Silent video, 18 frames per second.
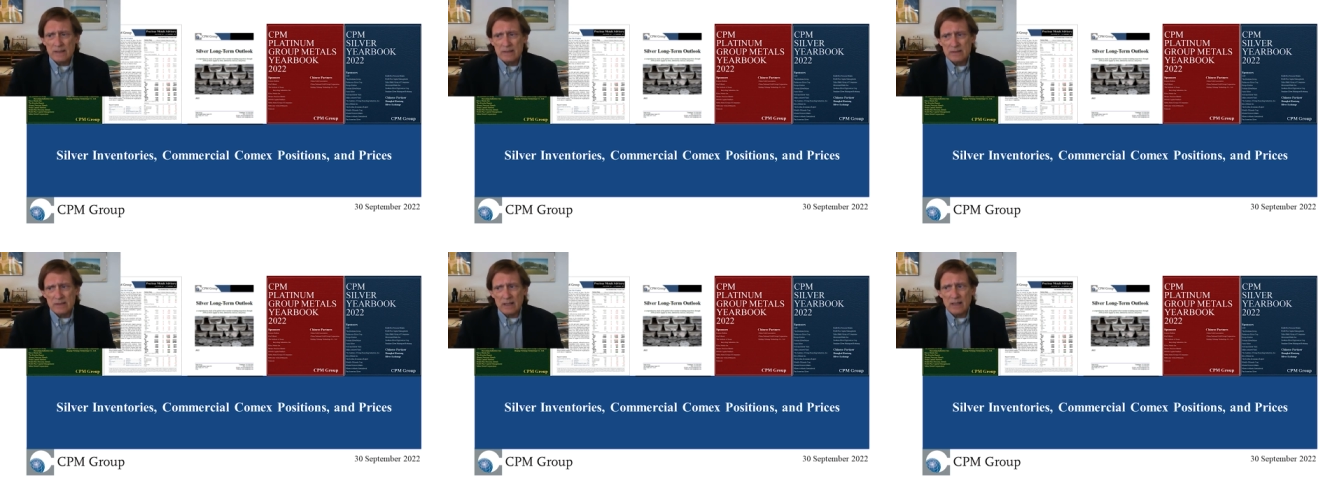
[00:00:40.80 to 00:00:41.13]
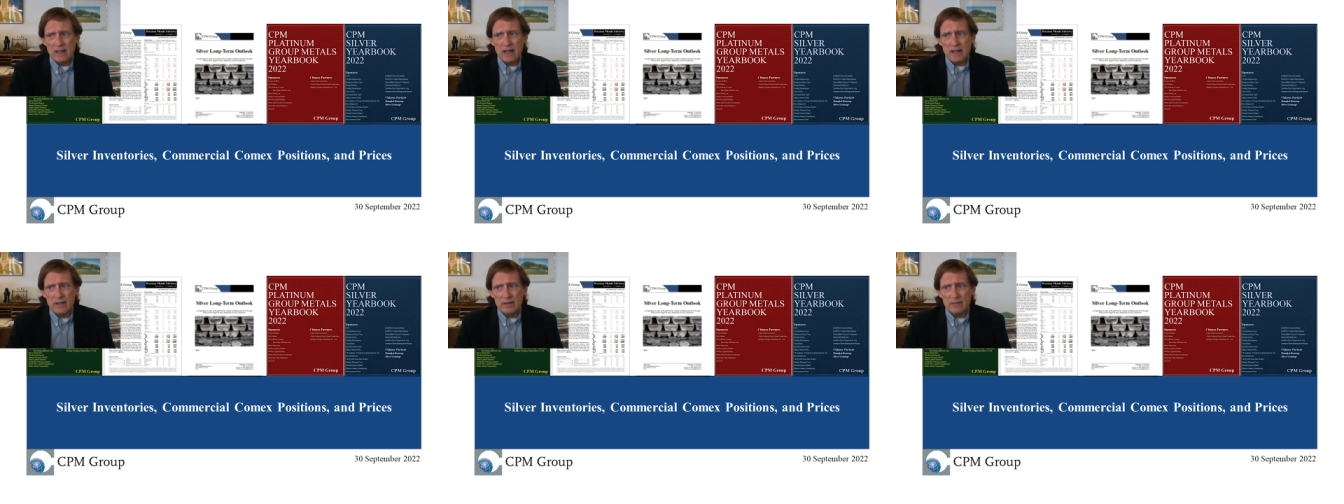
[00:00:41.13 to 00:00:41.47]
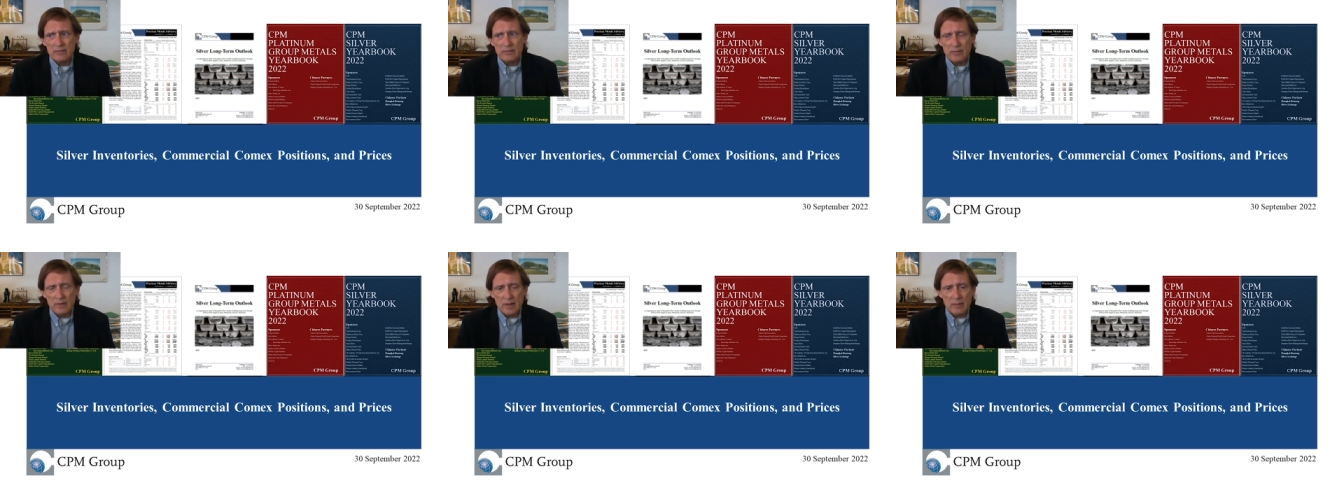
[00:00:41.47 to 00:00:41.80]
there's a lot
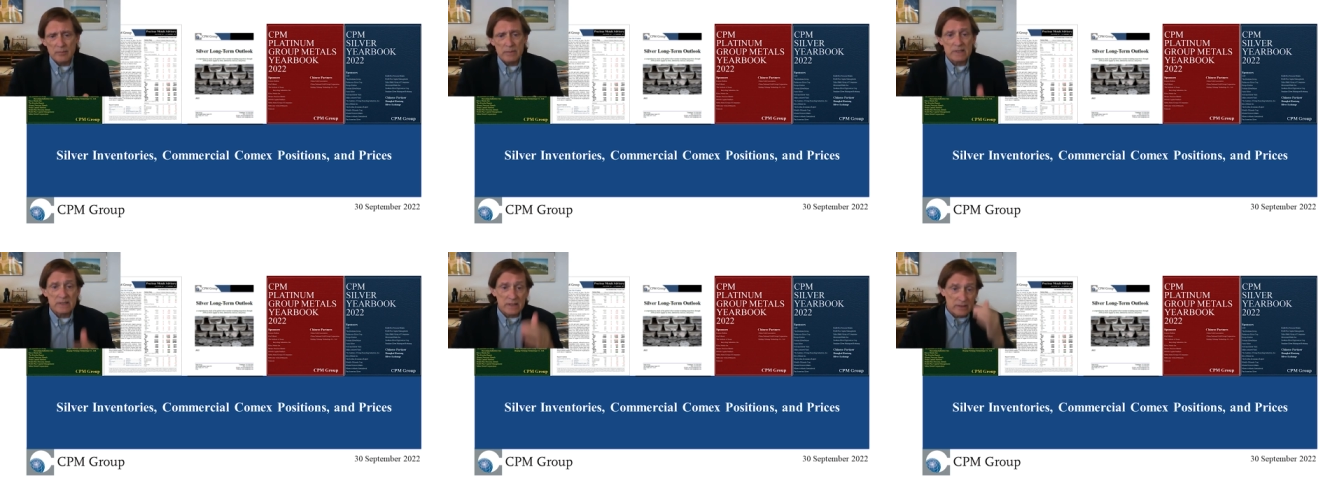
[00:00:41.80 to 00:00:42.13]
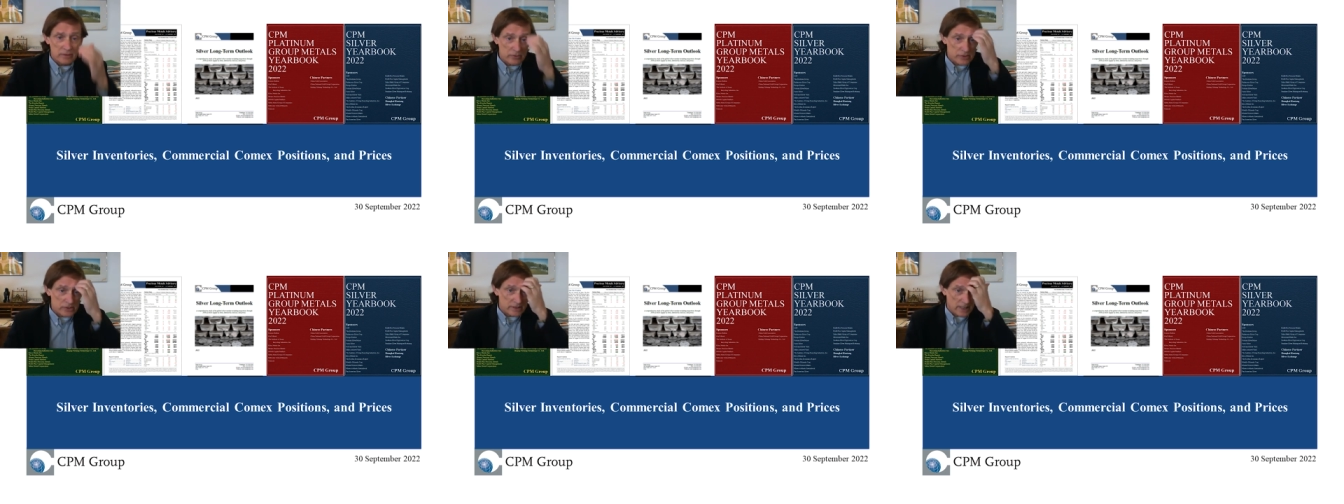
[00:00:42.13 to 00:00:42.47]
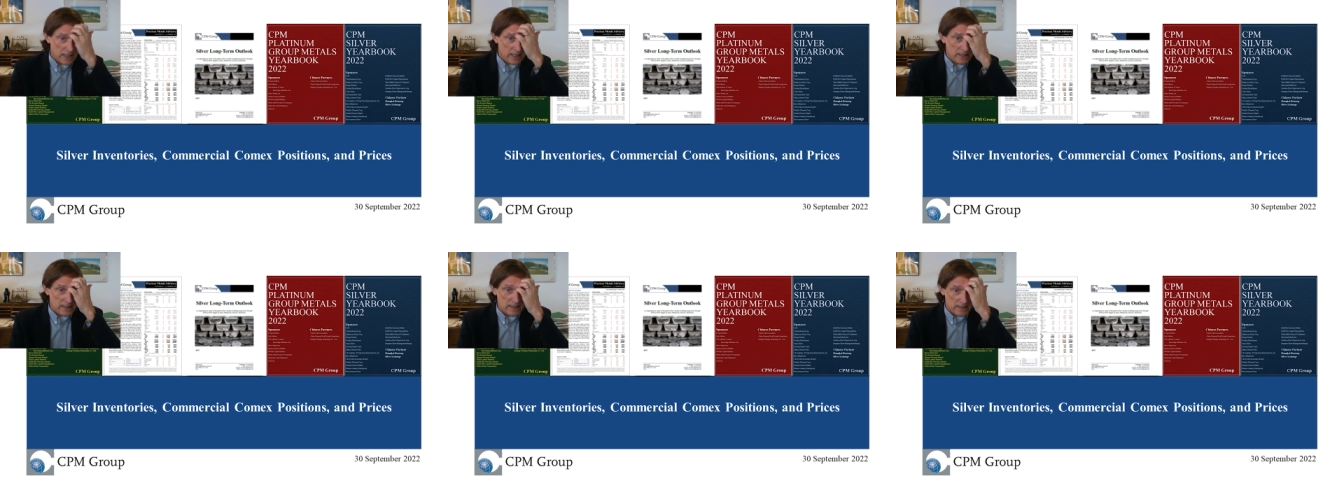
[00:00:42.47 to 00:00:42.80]
of uh,
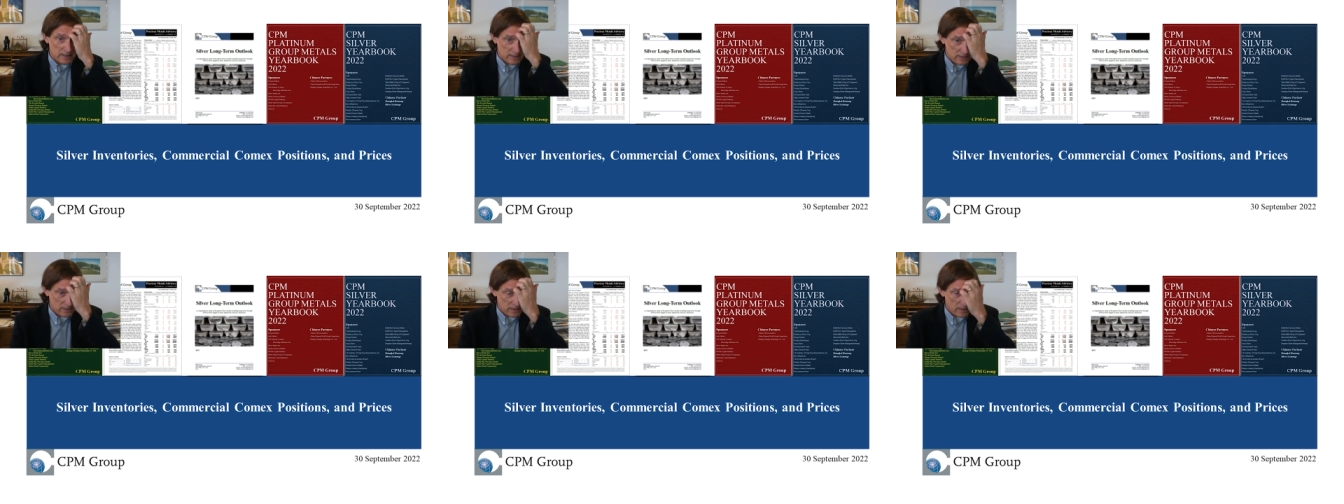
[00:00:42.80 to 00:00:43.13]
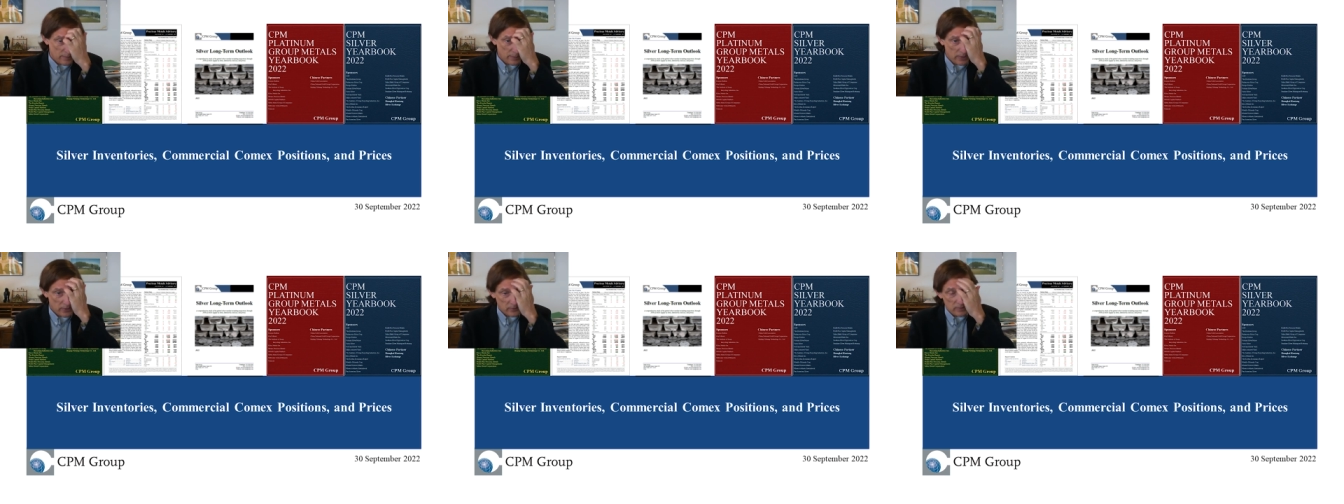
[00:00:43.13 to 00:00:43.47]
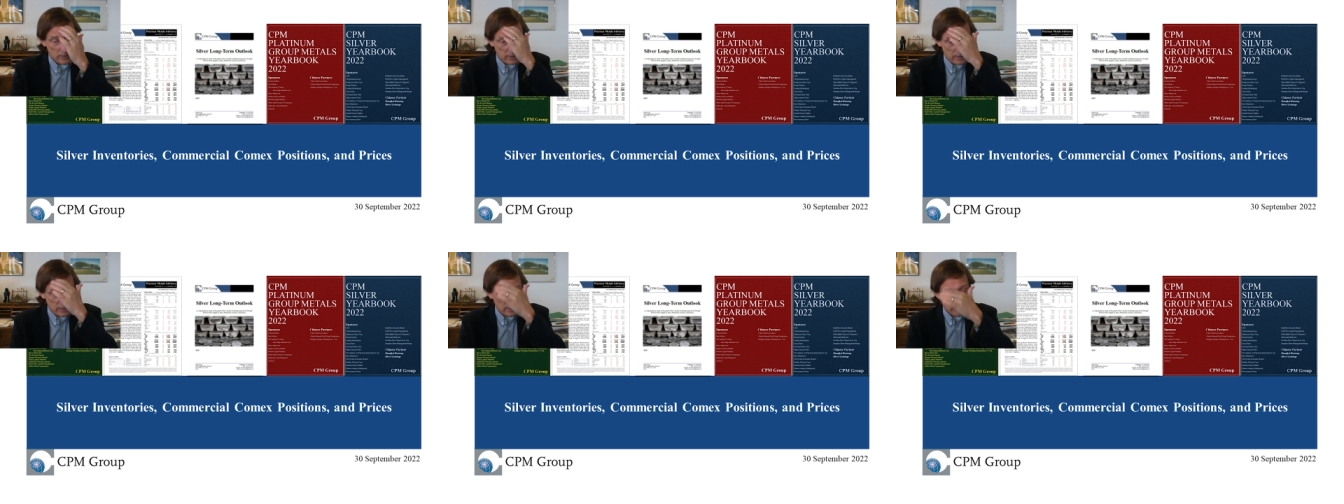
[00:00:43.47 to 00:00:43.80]
misunderstanding,
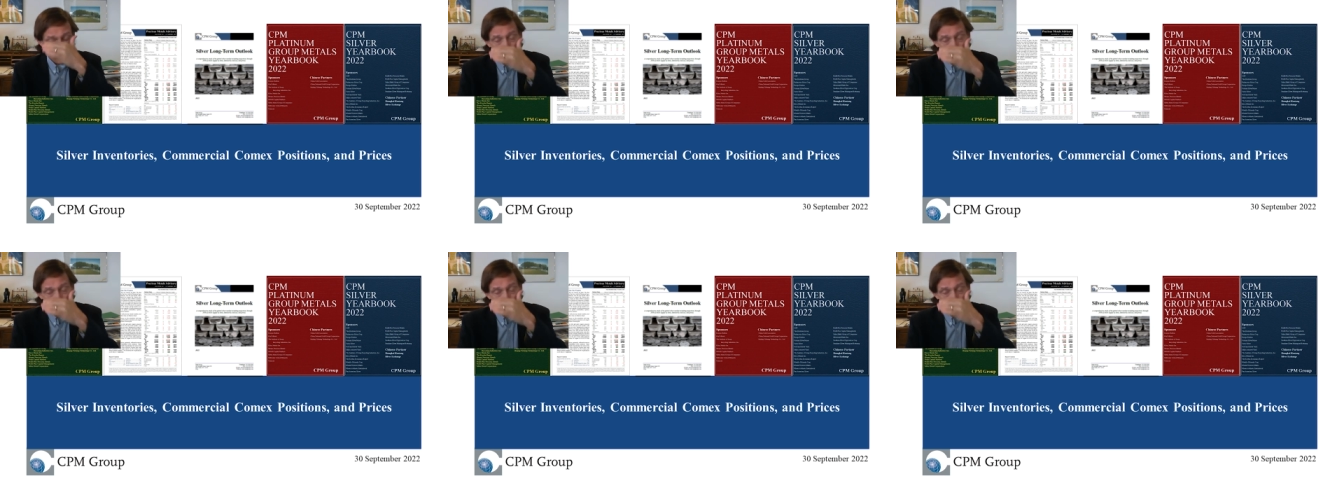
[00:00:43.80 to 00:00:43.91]
apparently,